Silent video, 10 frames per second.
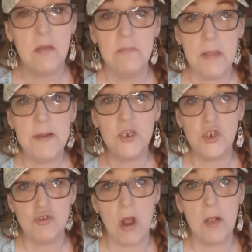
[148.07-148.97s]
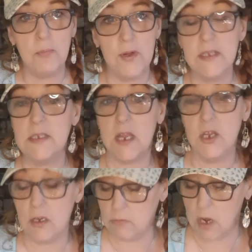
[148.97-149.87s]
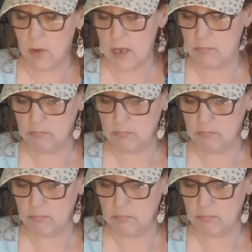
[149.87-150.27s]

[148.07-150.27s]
maybe your strong points, and you don't know it.